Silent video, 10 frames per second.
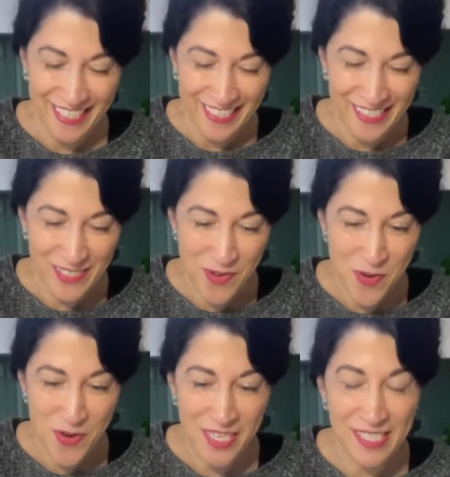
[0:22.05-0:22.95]

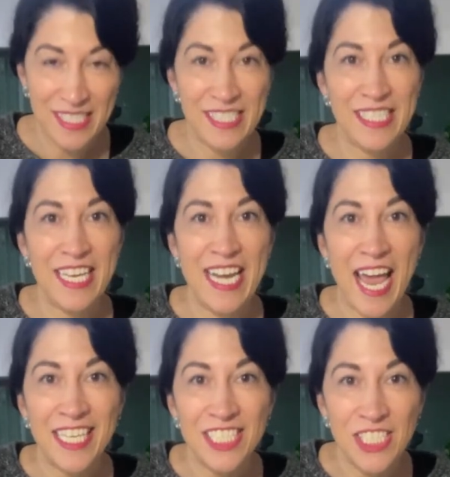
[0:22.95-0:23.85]
So it's an
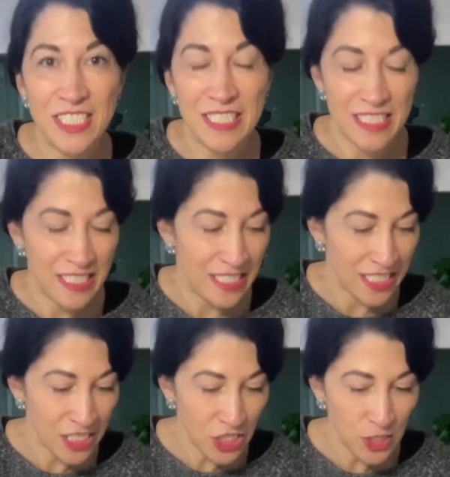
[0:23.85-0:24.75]
Asian
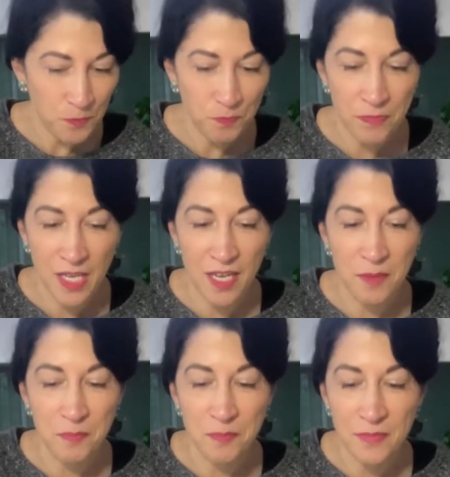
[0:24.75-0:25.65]
dish,
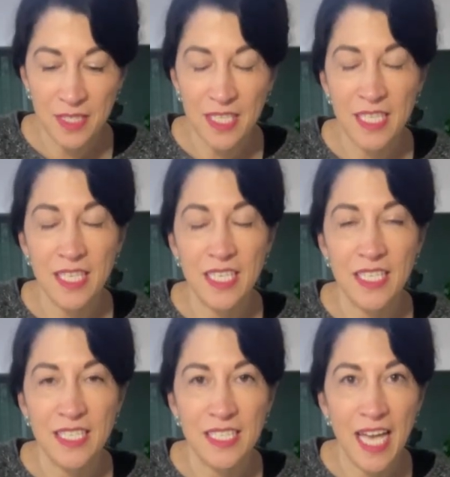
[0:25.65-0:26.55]

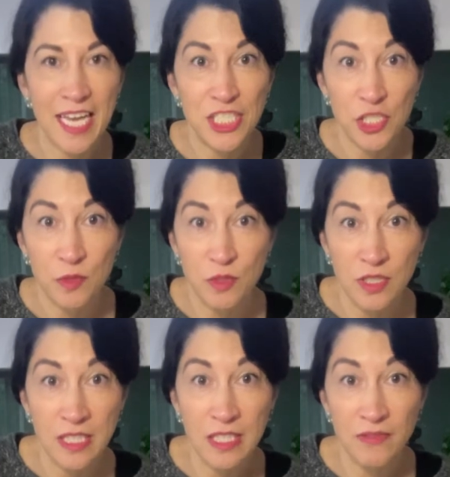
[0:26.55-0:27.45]
Asian
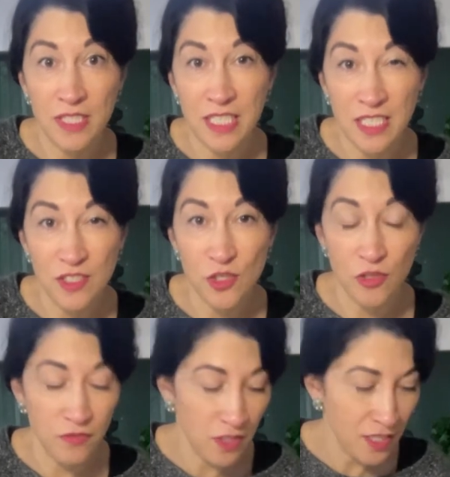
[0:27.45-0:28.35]
lovely stir
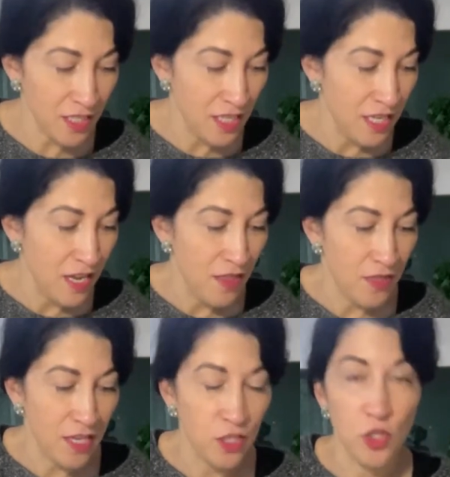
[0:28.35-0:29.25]
fry
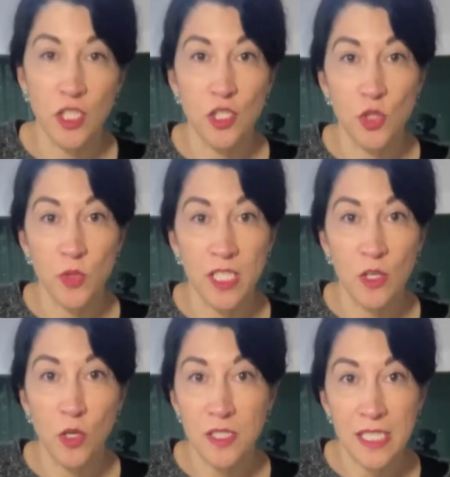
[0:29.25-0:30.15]
that you can enjoy in
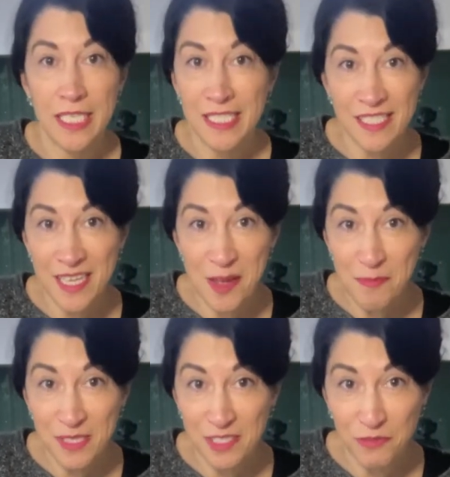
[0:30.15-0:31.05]
cos lettuce
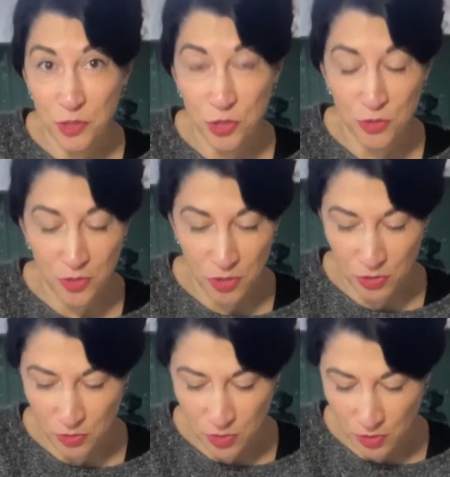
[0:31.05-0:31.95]
cups if you choose to
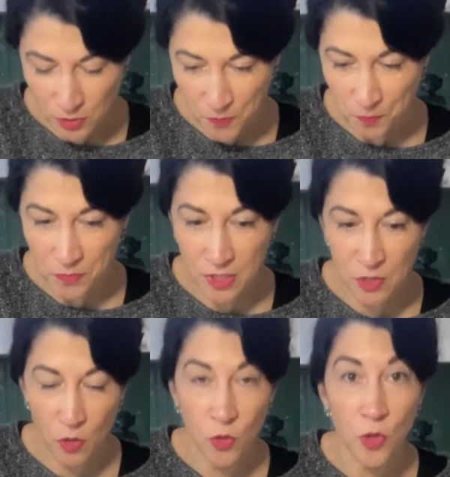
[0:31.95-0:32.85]
do so. So
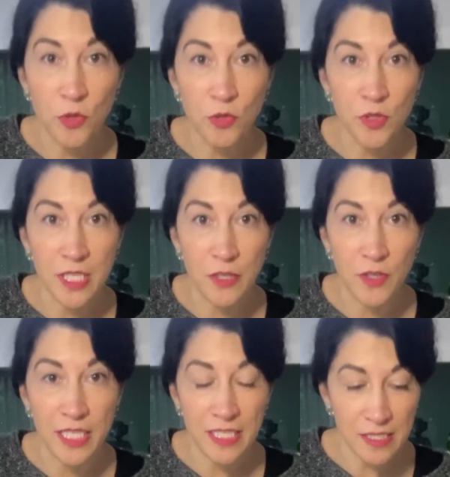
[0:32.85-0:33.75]
I'll go through the
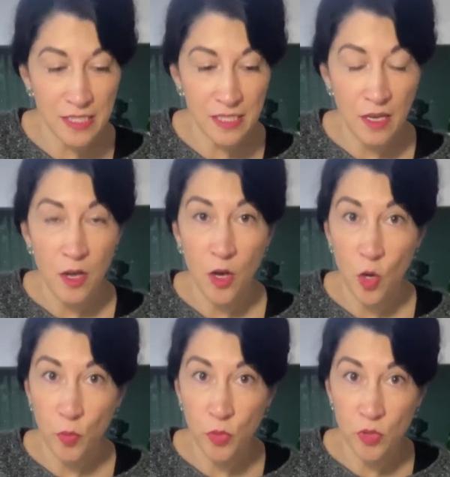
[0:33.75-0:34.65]
ingredients. I'll
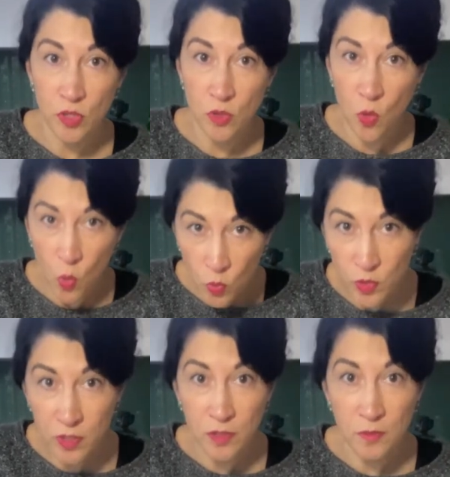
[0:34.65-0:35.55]
put all
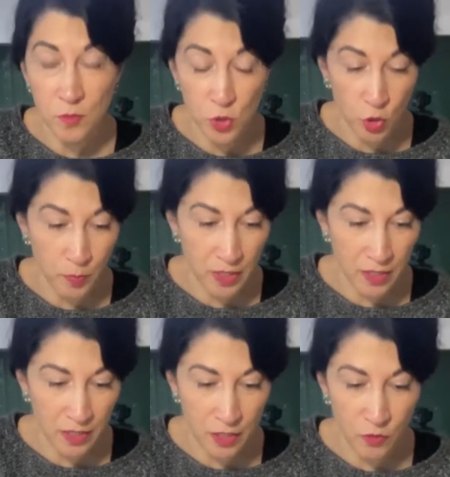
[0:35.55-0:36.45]
the
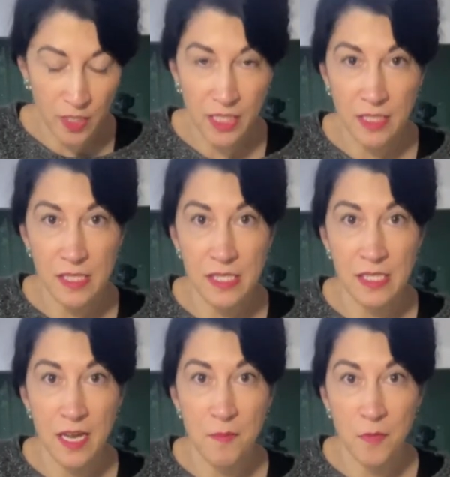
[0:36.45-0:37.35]
shopping ingredients,
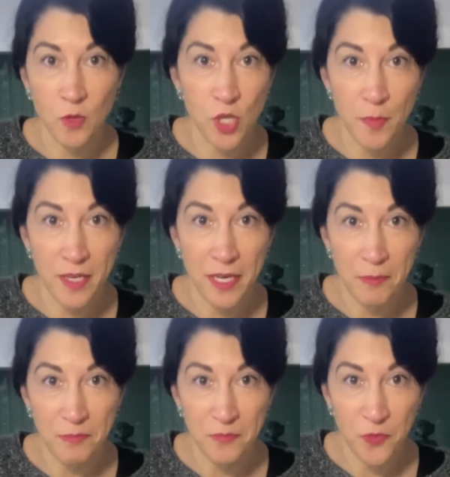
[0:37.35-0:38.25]
I'll type that up
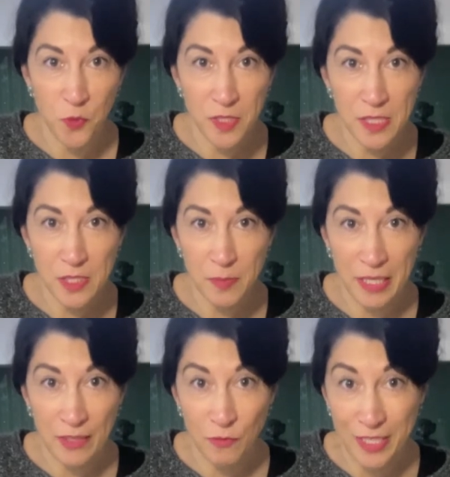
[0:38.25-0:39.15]
for us to
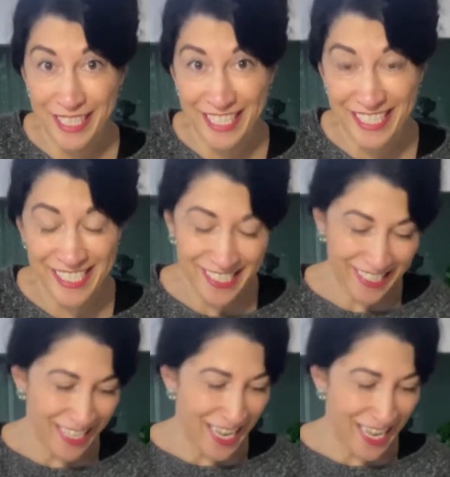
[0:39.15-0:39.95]
make it really easy.